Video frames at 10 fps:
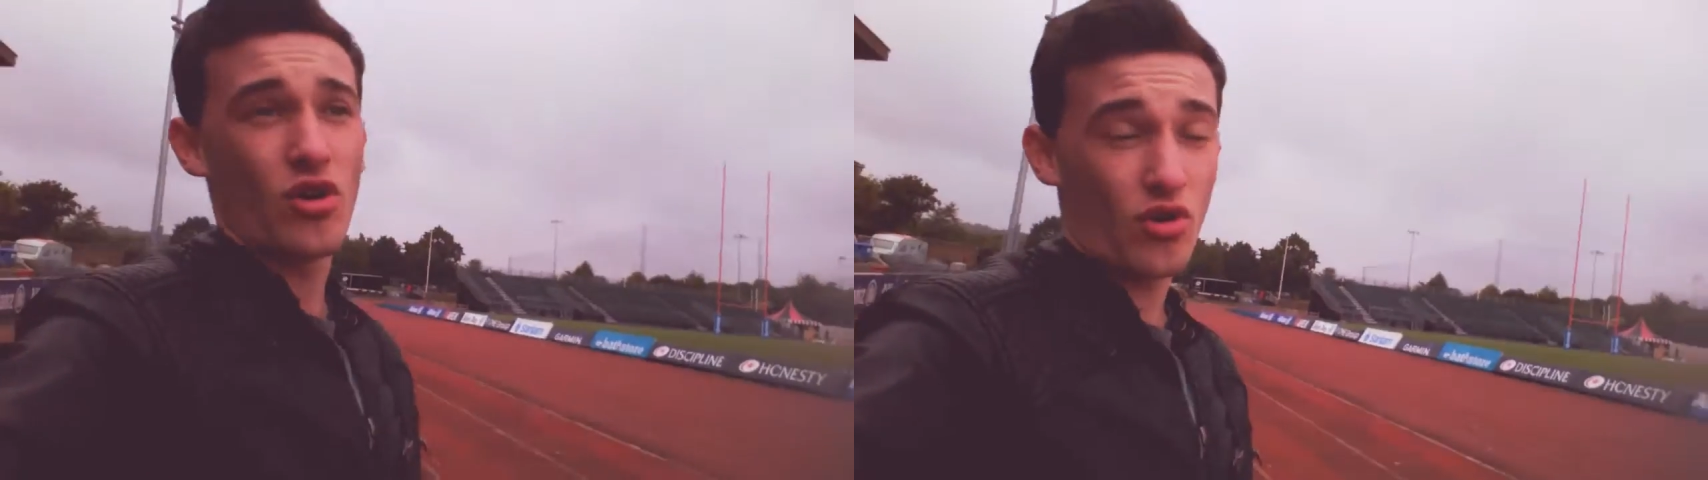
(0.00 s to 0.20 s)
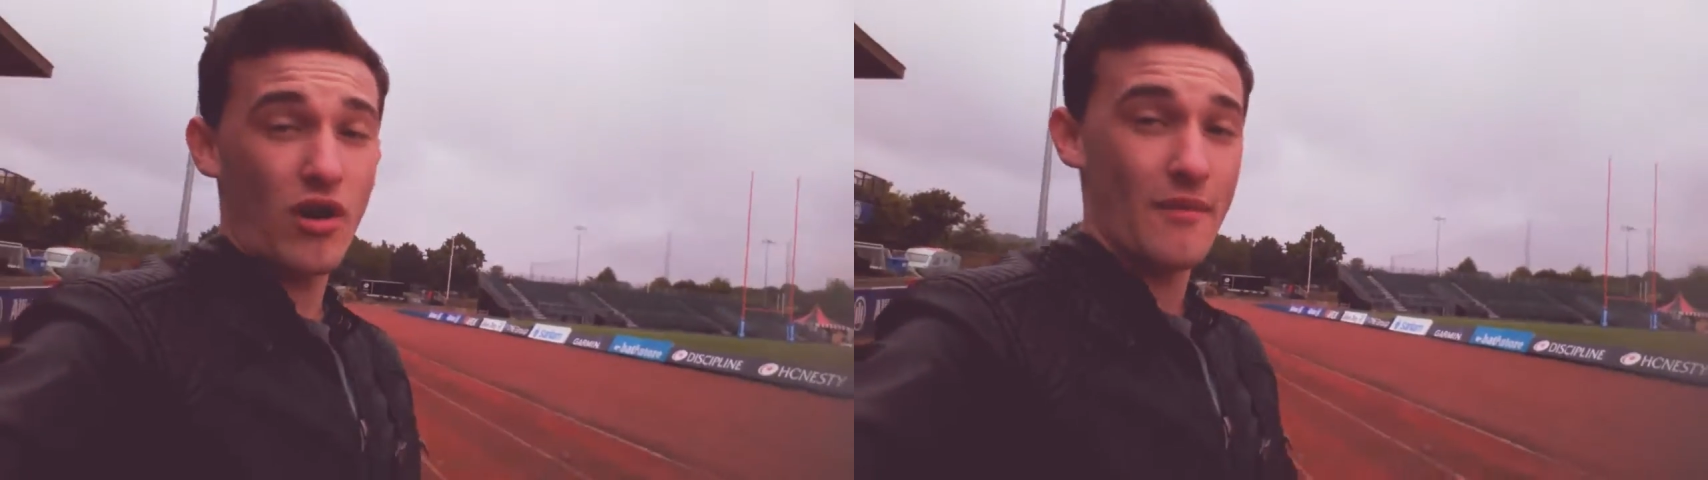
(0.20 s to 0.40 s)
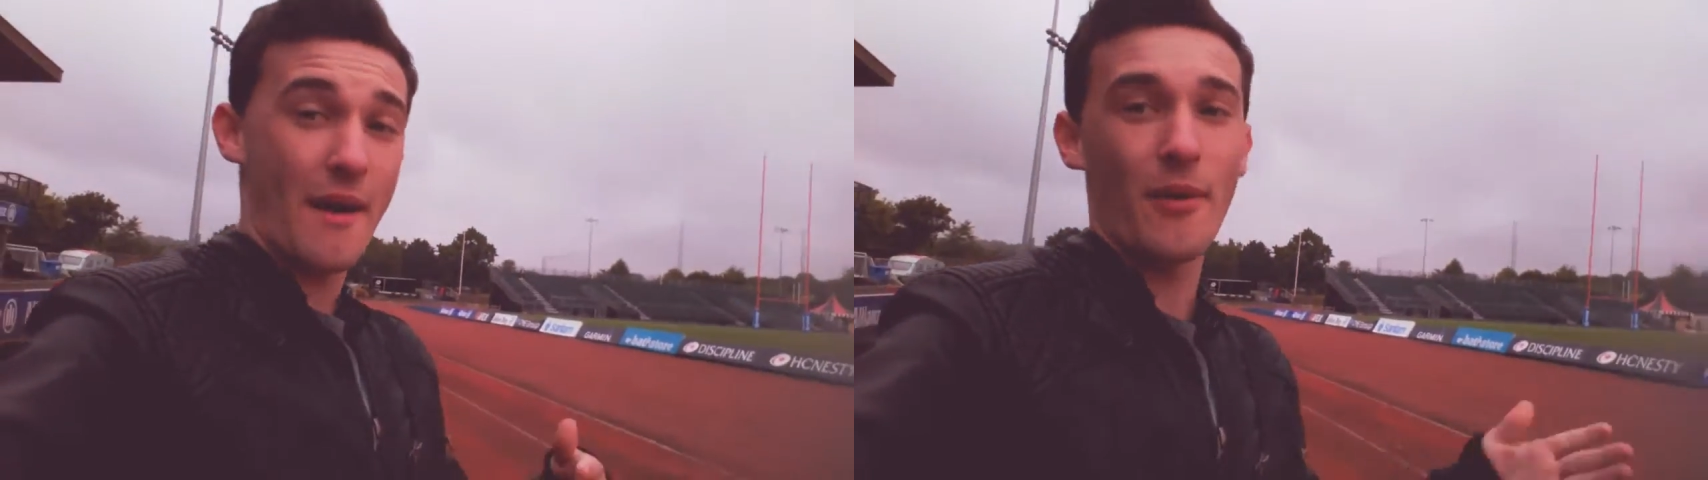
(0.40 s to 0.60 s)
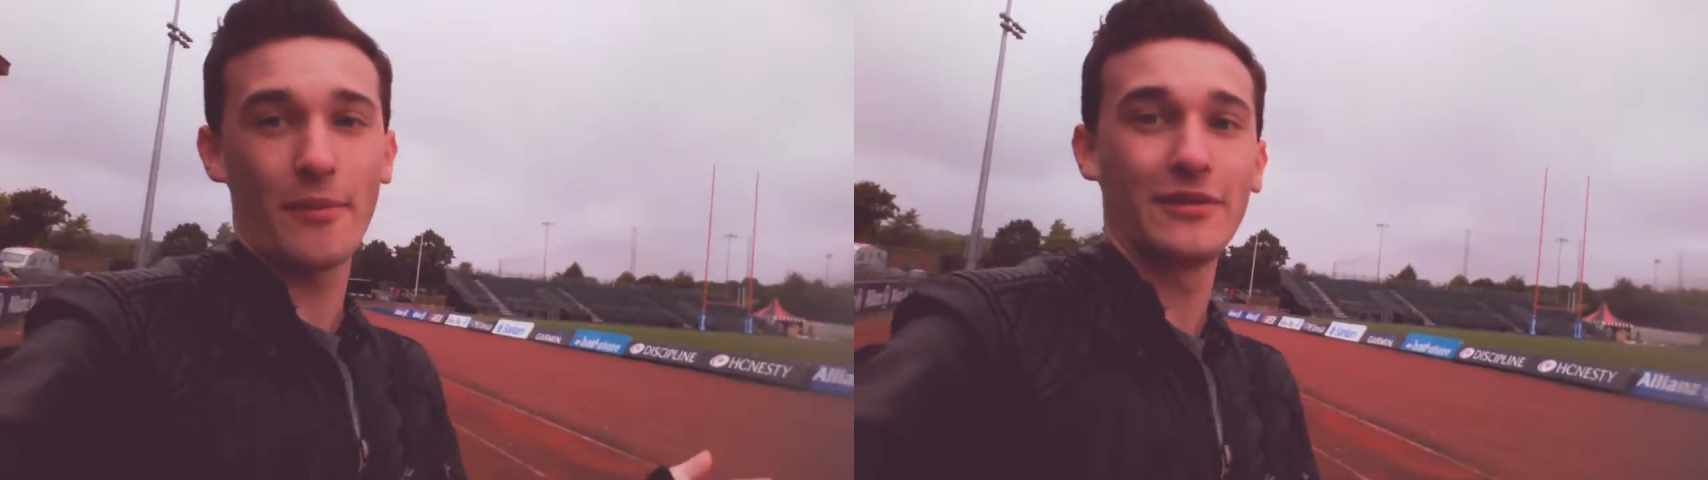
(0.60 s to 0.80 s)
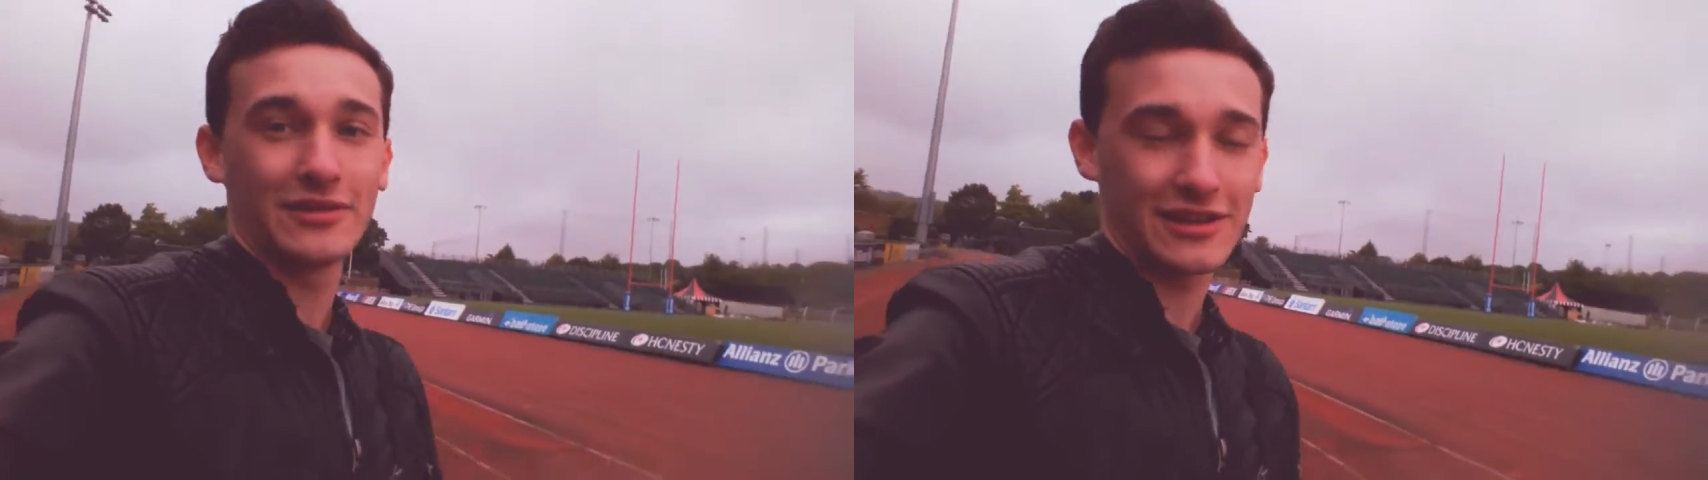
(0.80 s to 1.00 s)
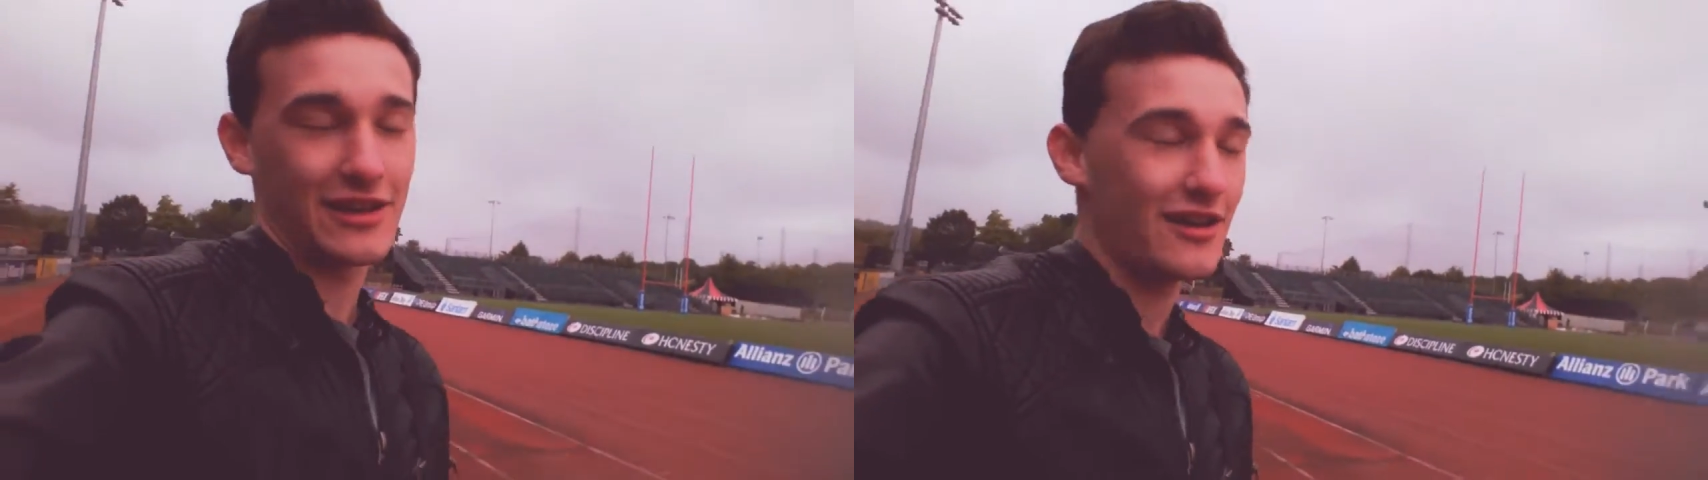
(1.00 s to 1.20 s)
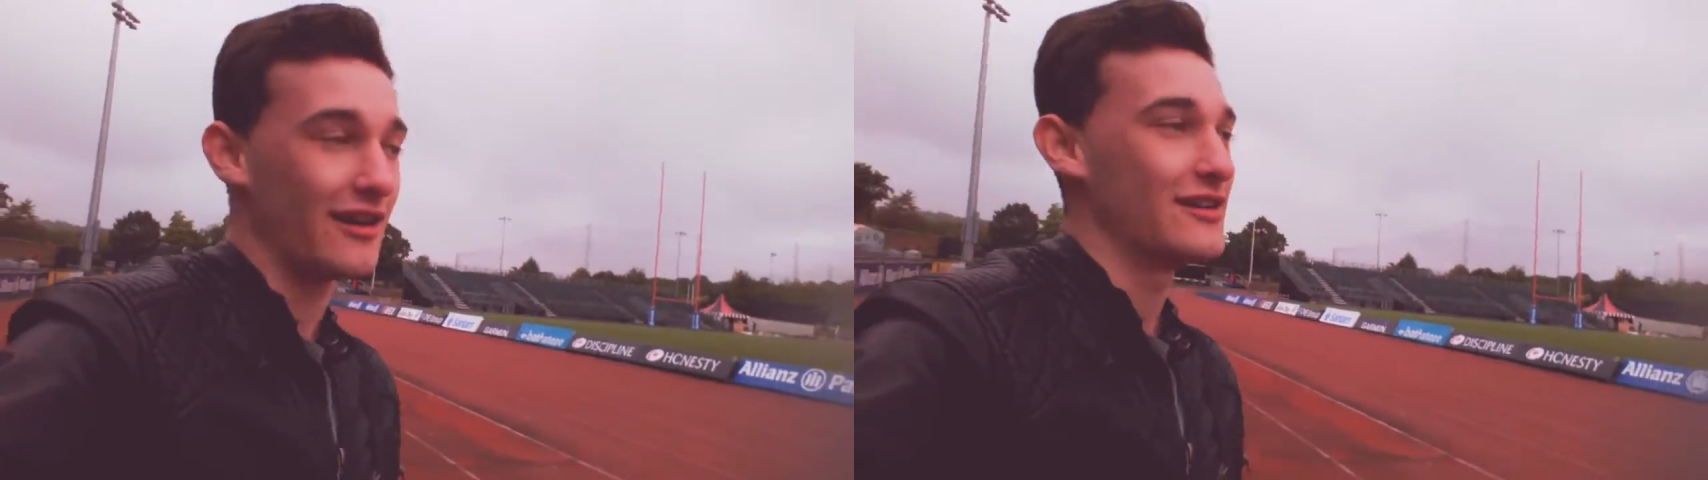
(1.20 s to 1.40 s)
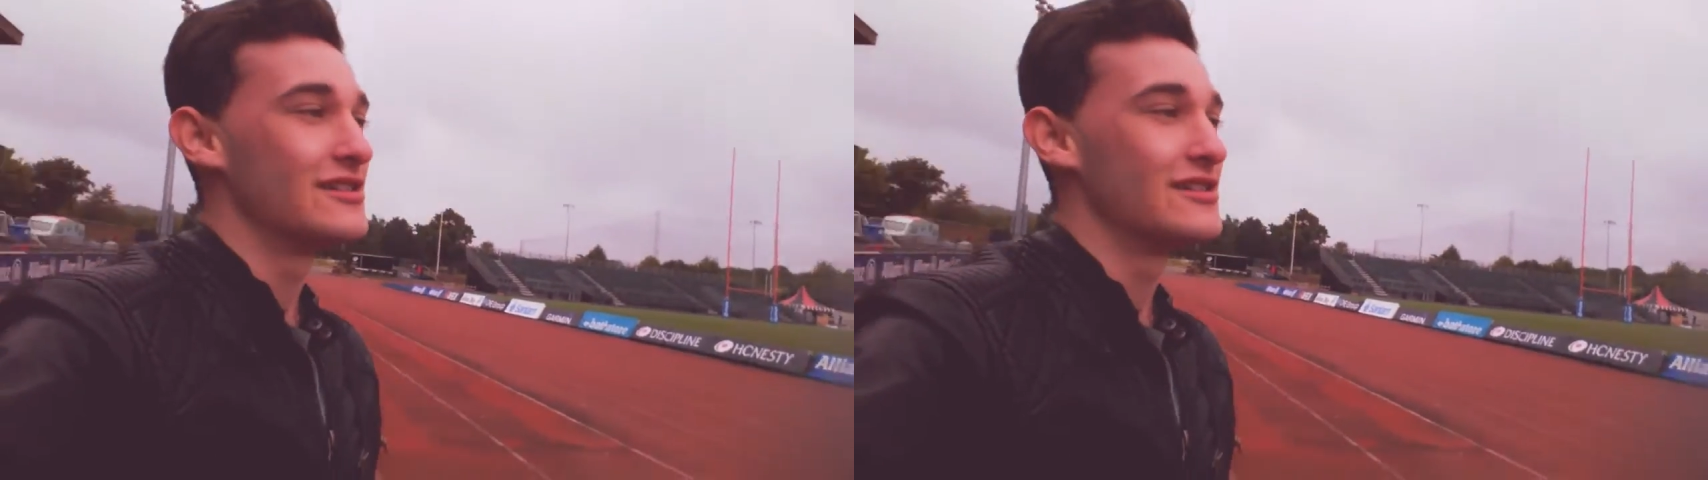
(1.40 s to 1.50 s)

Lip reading: or I might pop in to see her.